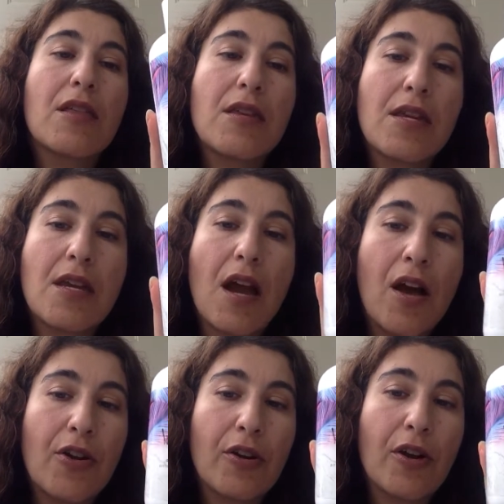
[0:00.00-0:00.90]
the
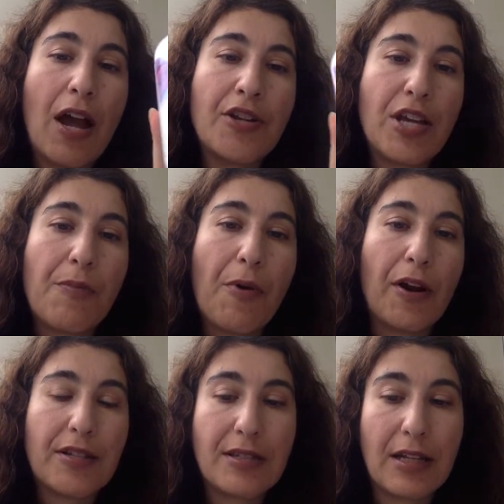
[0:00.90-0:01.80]
other I G K
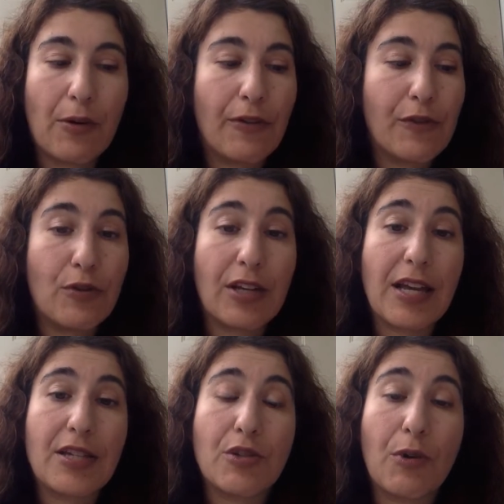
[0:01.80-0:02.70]
products that I reviewed in
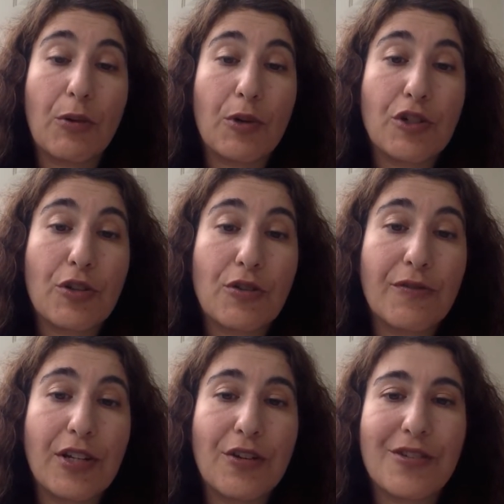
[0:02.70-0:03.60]
case you want to watch those
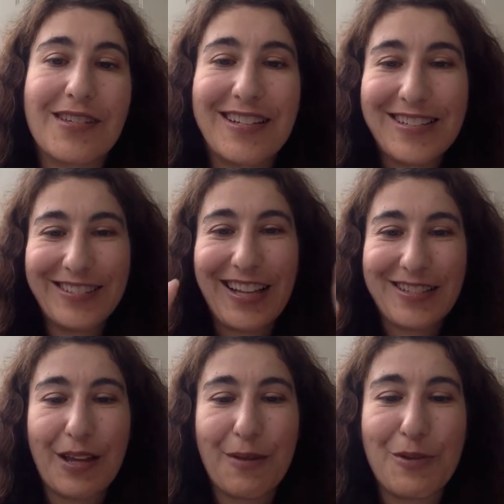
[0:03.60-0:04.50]
videos. Until
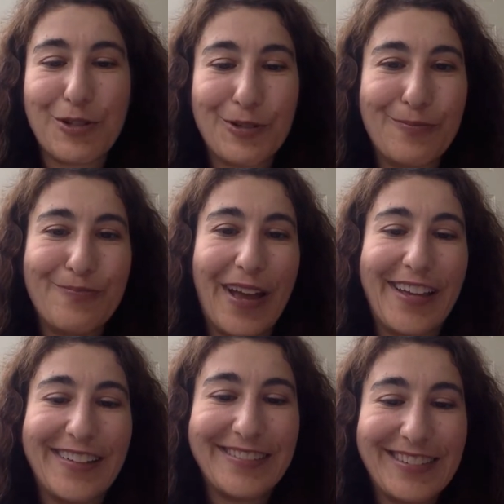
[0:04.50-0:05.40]
next time, YouTube. Bye.
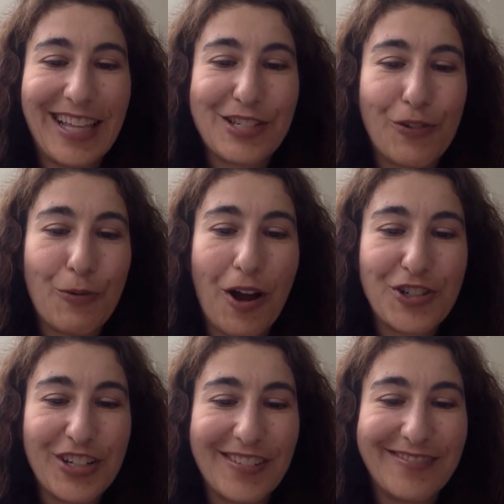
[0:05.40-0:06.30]
Thanks for
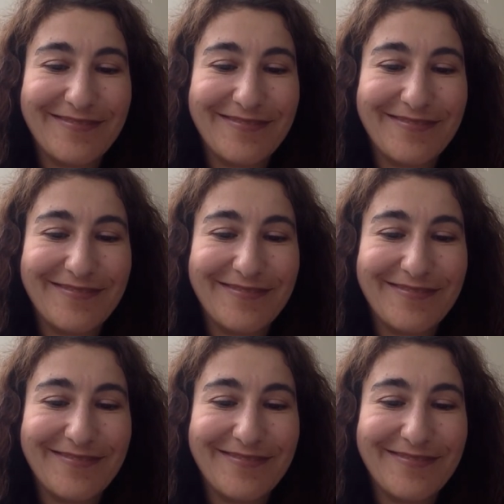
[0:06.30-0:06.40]
watching.